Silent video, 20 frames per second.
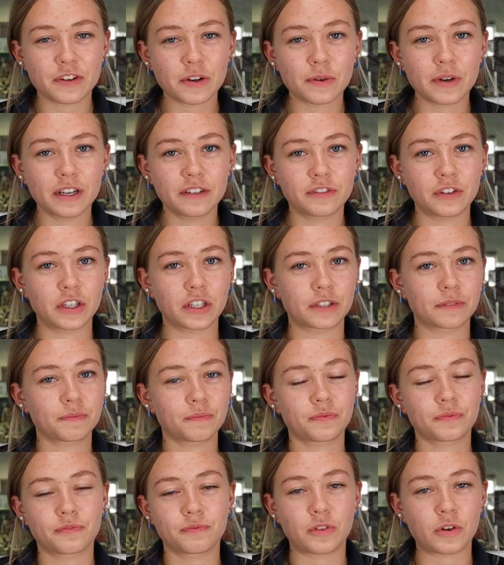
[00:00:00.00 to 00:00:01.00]
for one
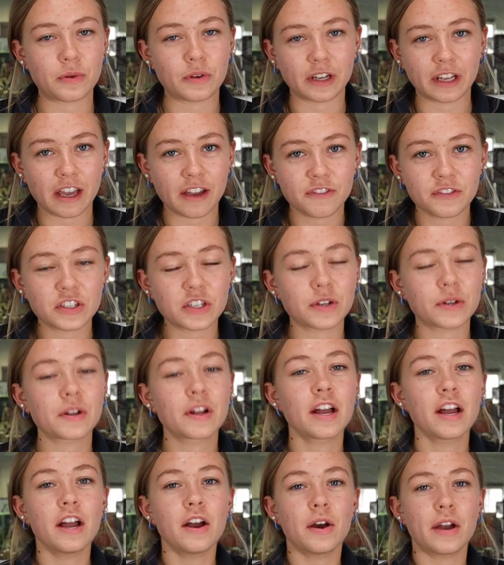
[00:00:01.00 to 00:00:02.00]
for a gift or
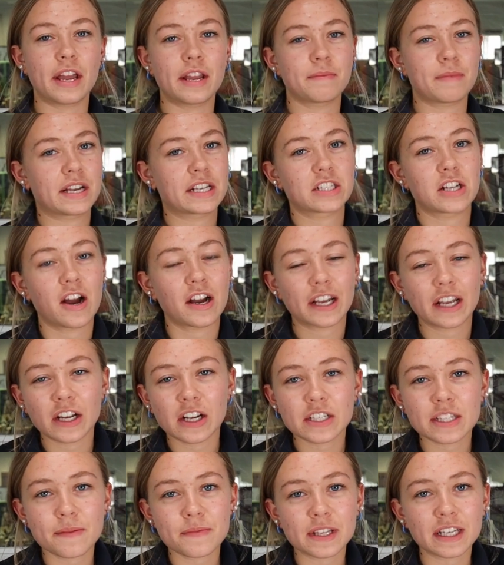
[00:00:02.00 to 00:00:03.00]
in my stocking
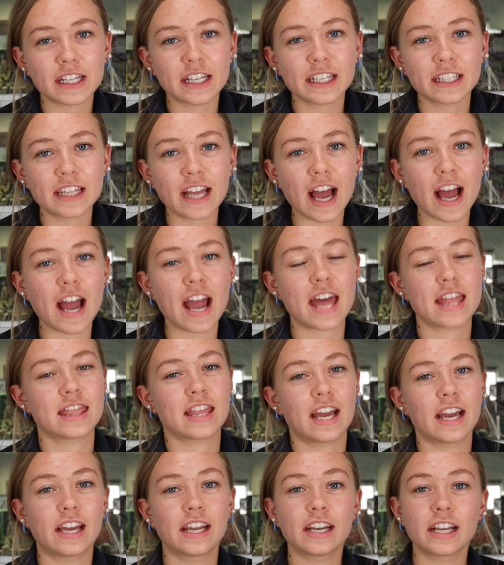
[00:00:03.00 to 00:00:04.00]
or something like that. And
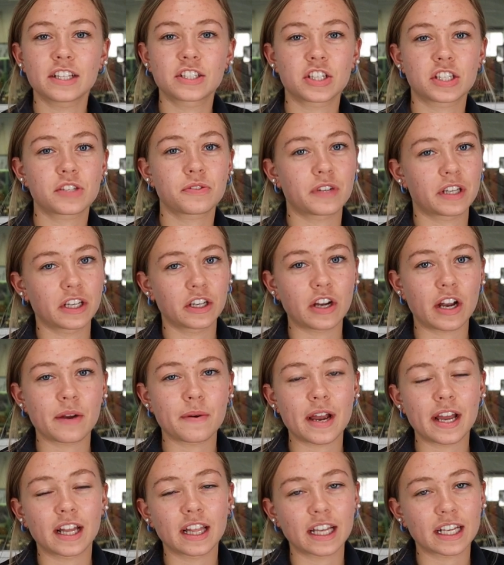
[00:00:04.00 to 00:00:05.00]
then it's just a really great
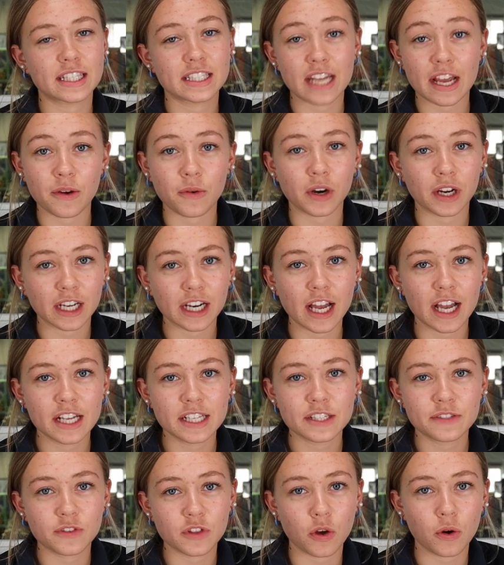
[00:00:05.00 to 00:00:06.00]
way to like stay
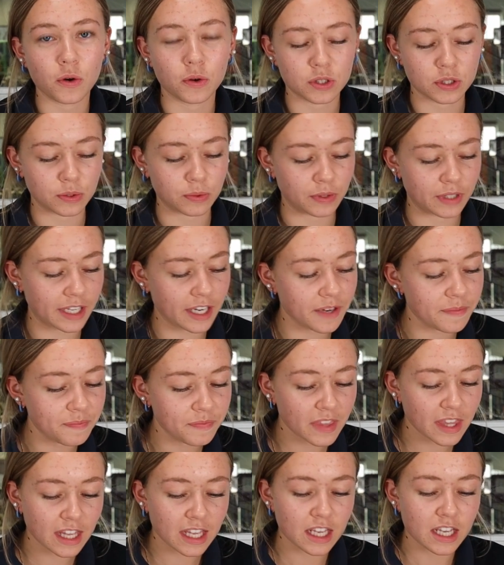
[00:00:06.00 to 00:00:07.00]
organized for the whole school year.
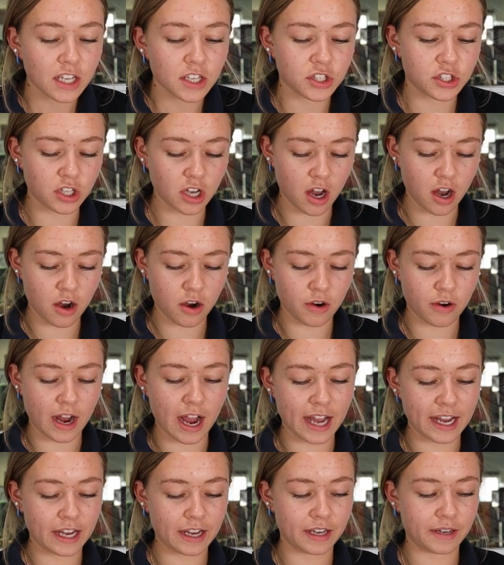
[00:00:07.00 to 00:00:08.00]
So
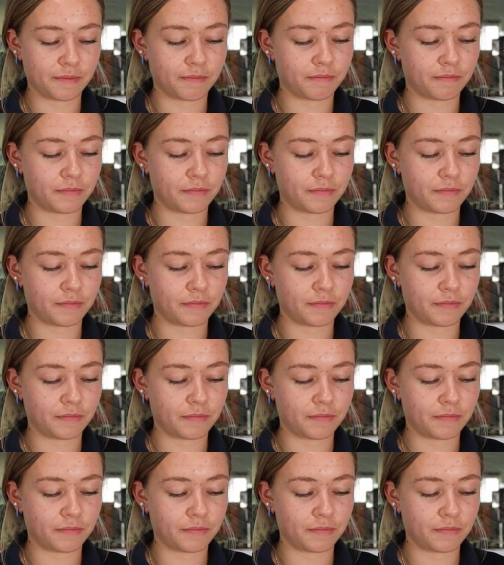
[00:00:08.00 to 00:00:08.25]
I